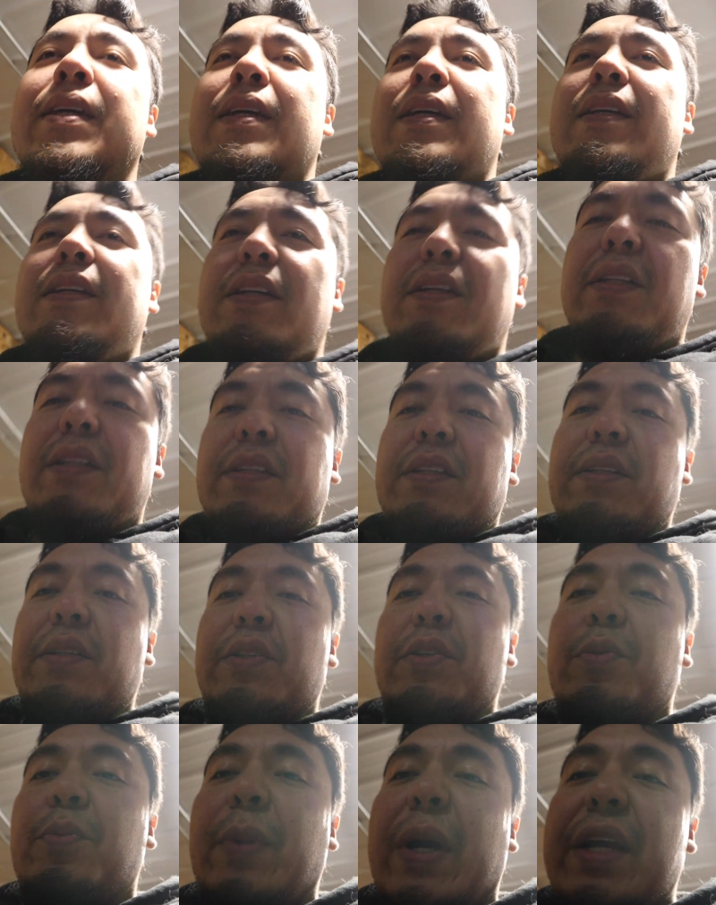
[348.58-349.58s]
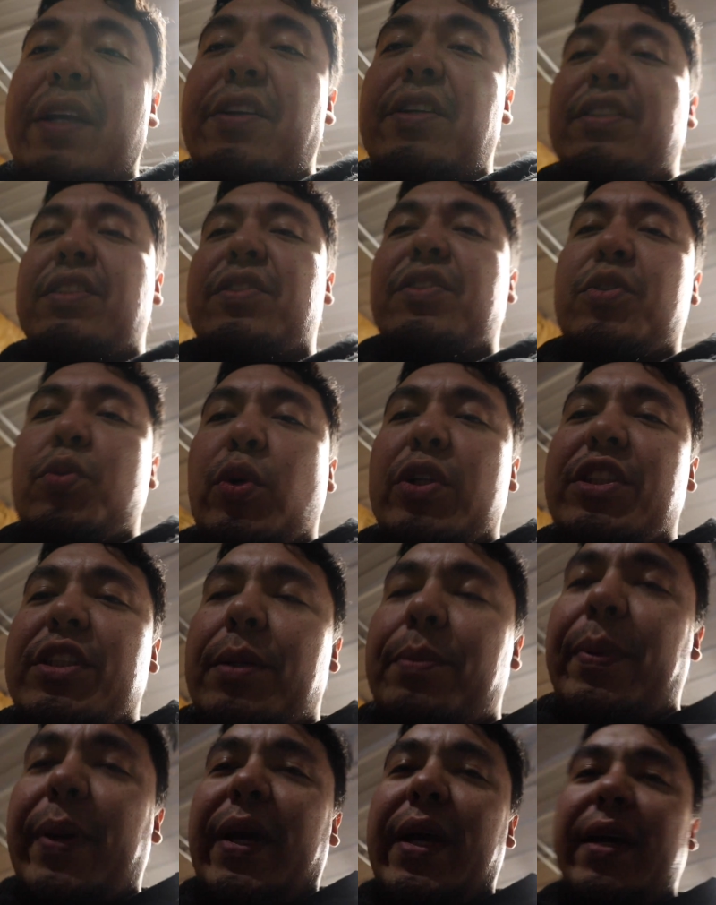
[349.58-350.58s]
You can switch
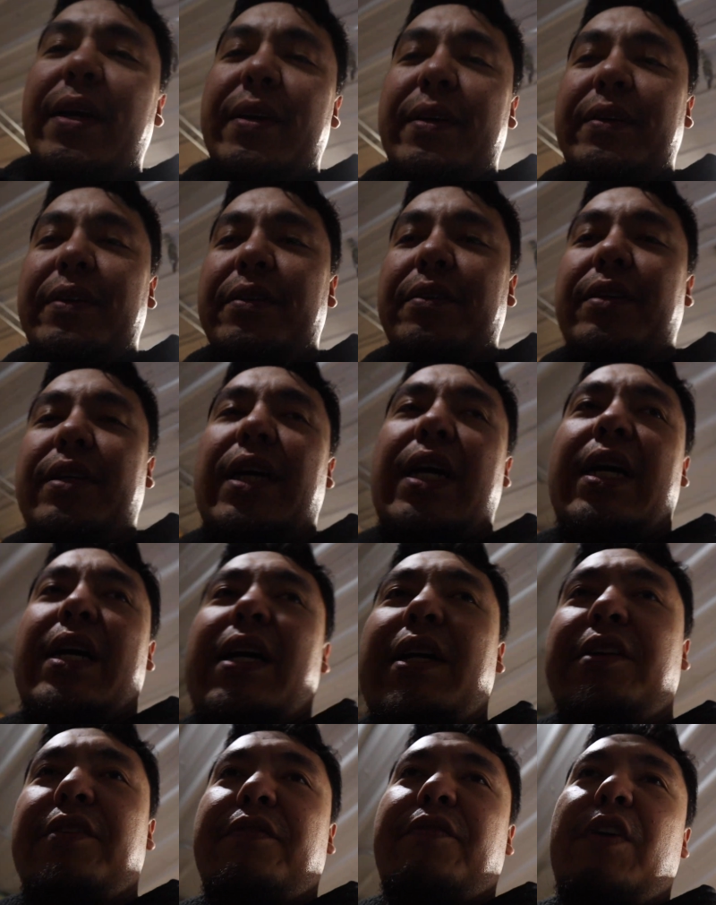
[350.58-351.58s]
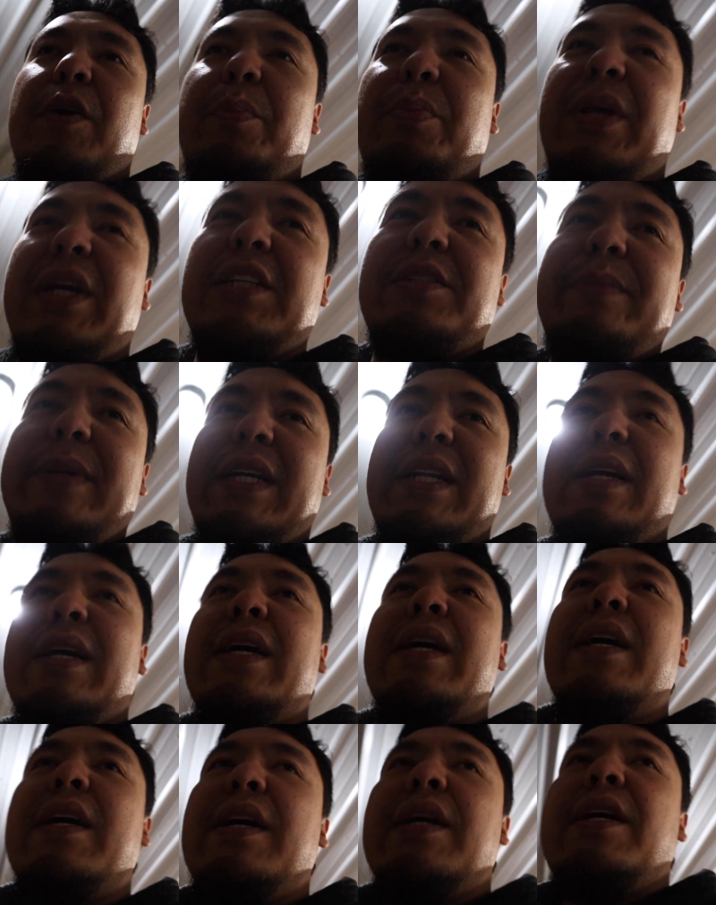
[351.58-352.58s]
up your foot placement.
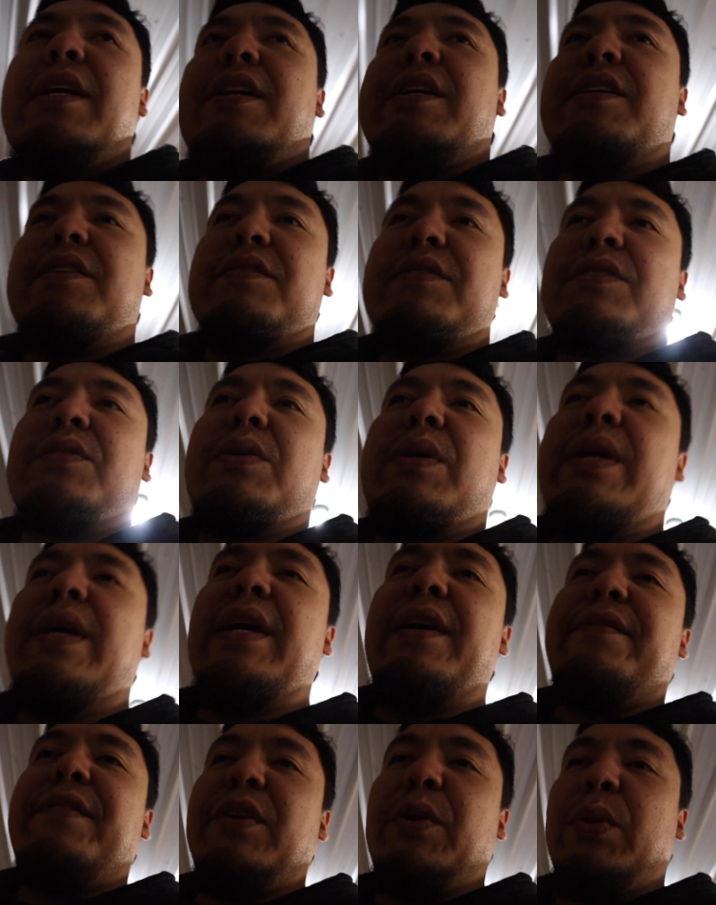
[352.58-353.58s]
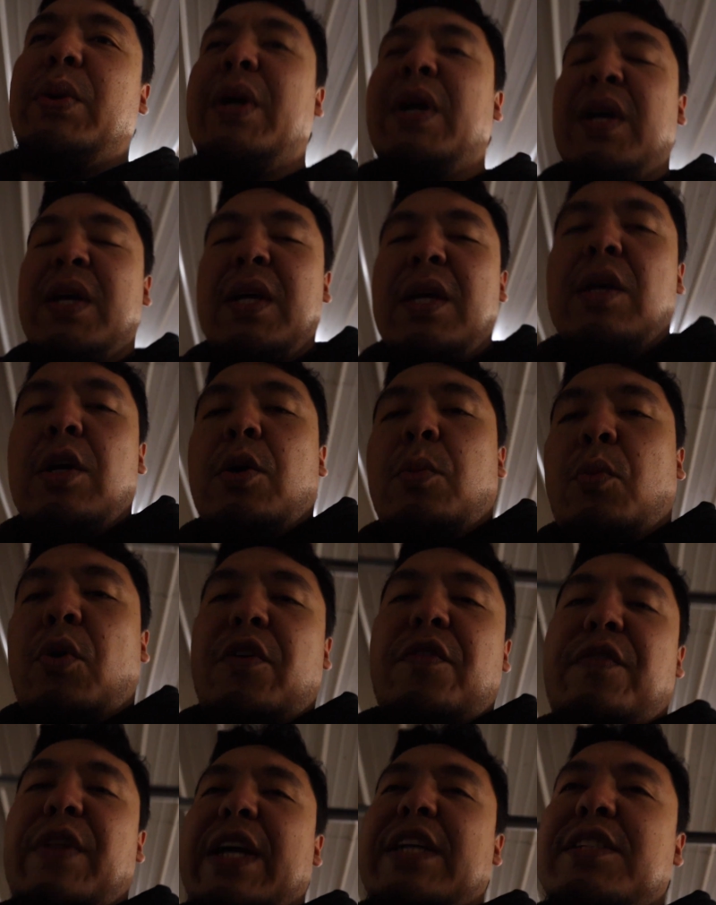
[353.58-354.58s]
You can, if you're more
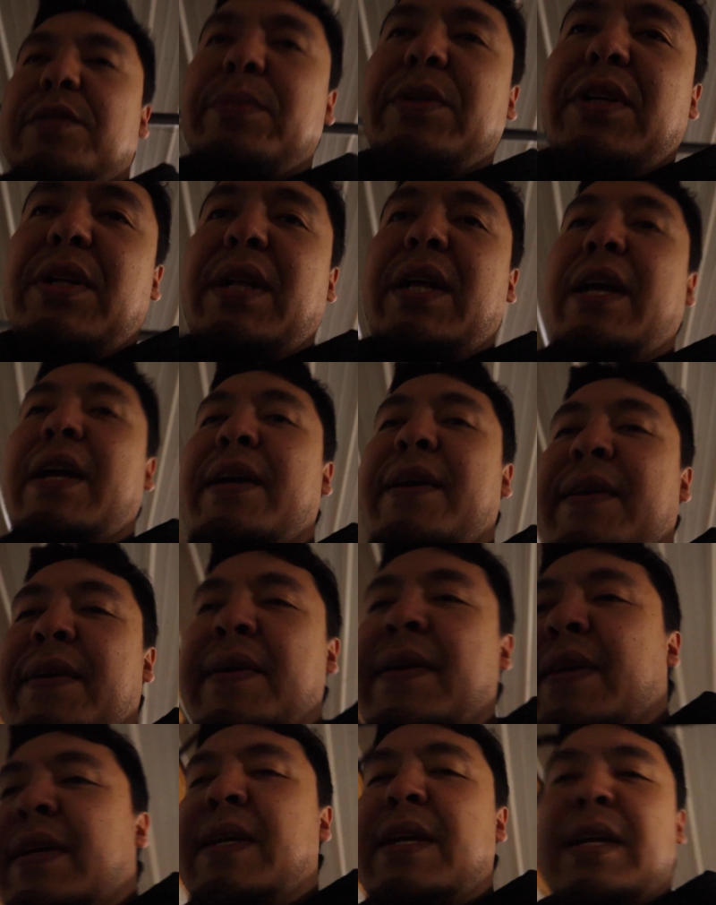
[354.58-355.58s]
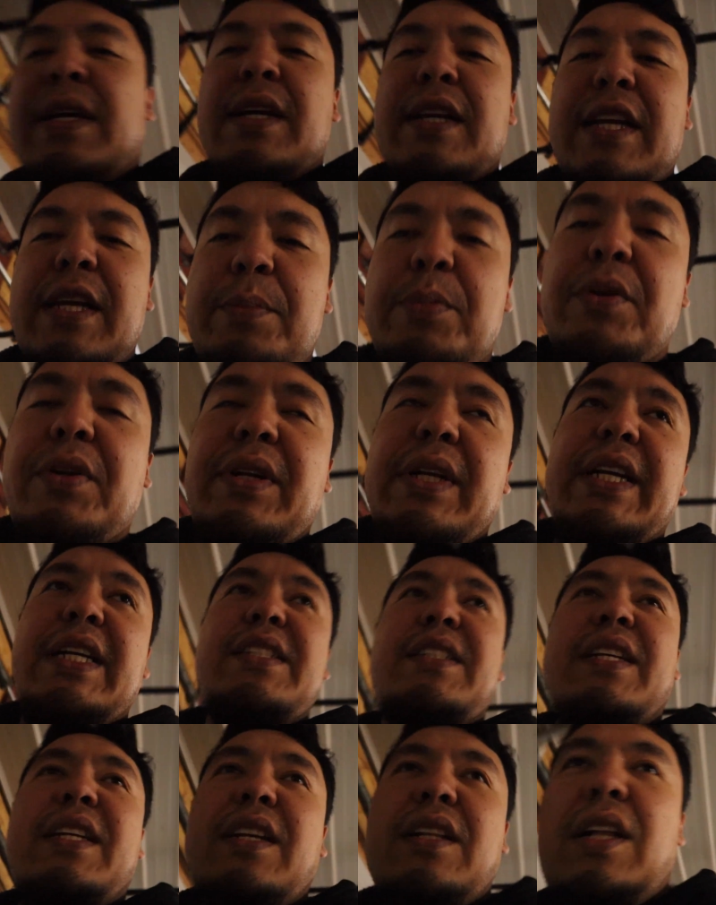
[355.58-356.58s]
flexible, keep your
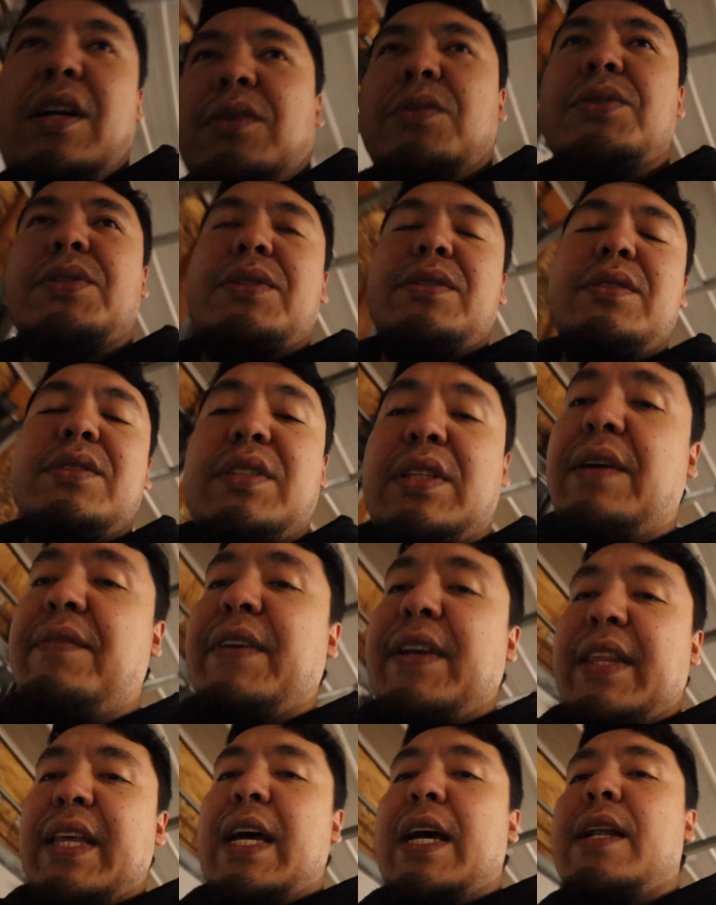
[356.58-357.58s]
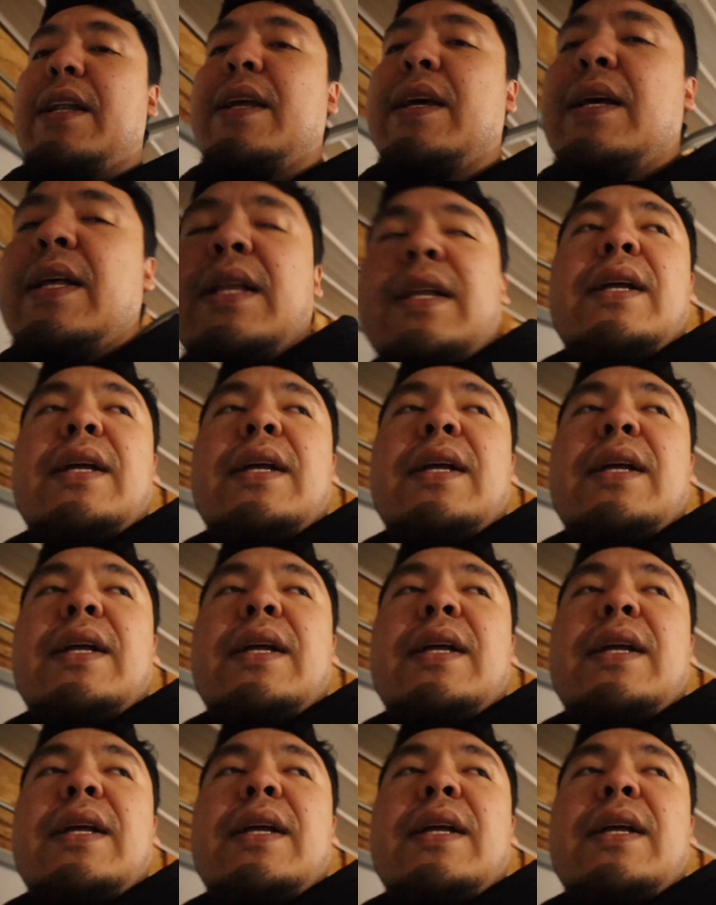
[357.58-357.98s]
knees in closer and stuff like that.